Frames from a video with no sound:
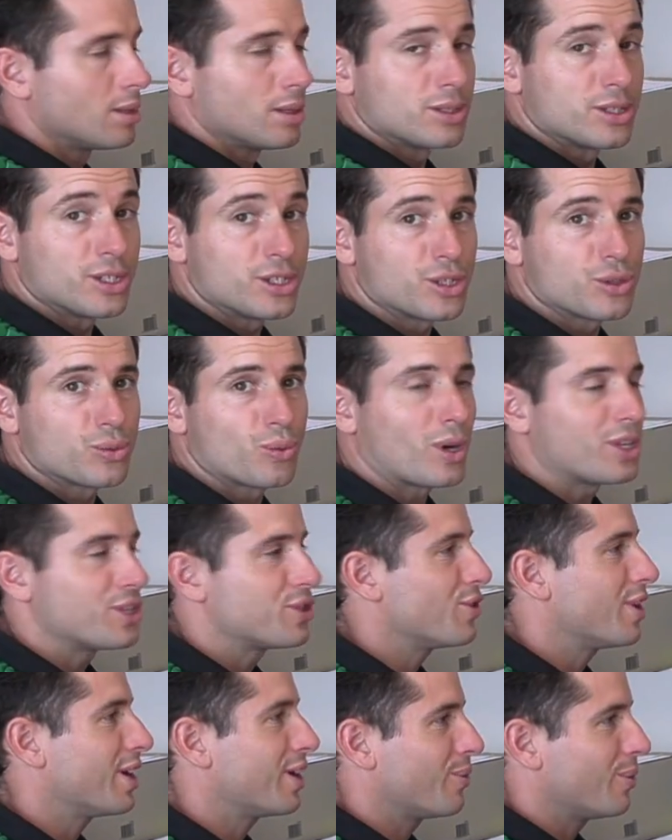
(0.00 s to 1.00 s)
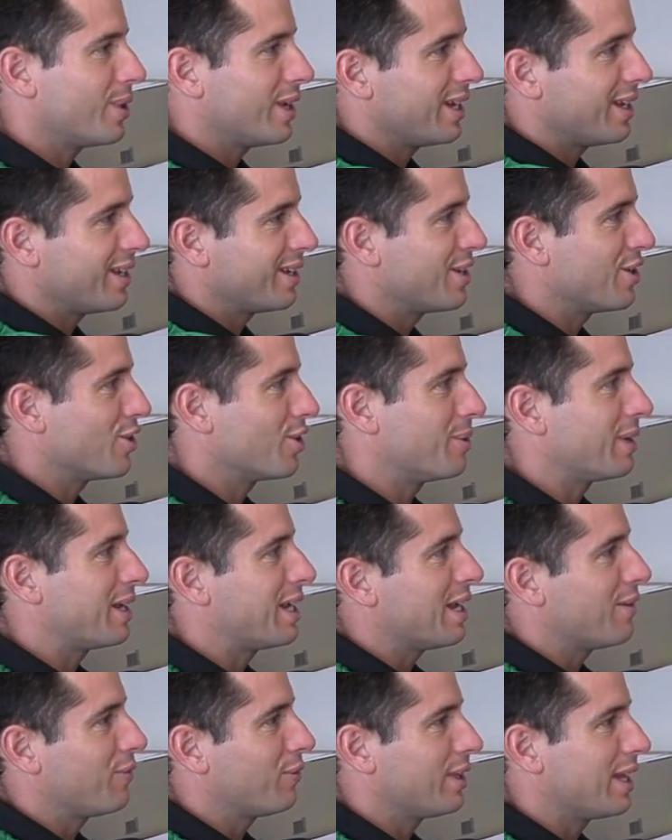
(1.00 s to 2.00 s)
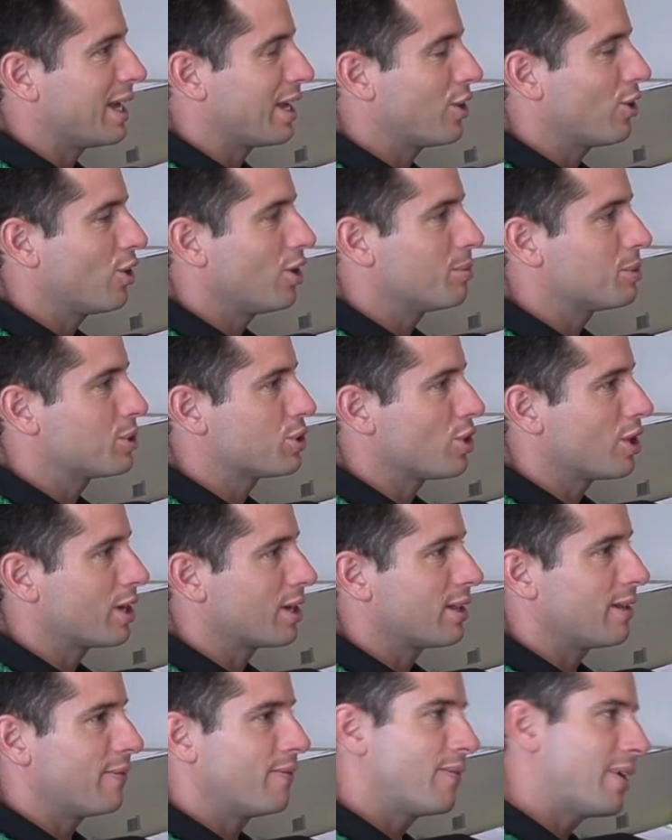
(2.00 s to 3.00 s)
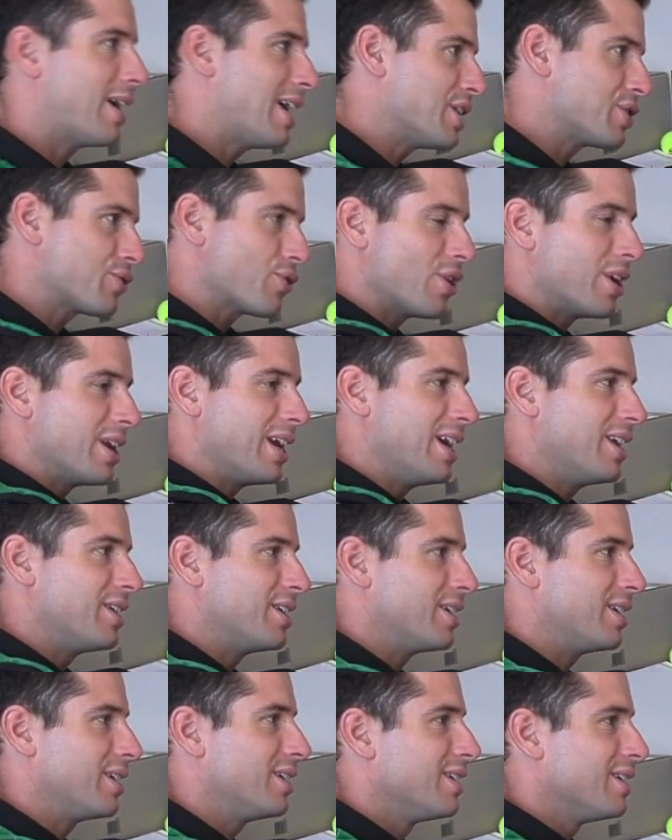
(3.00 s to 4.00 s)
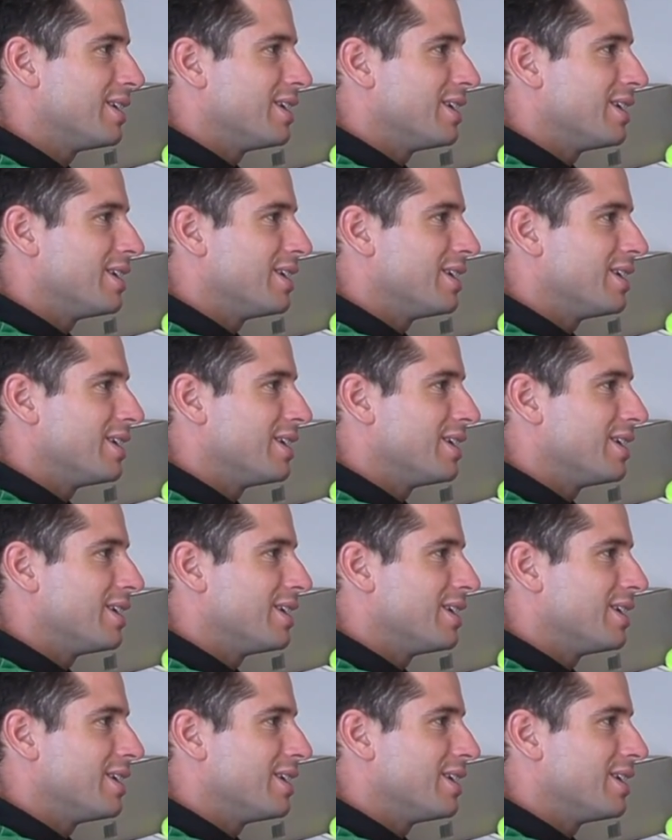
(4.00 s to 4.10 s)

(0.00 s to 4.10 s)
So this is one track where you've got to be careful that curb striker, the fast right-hander.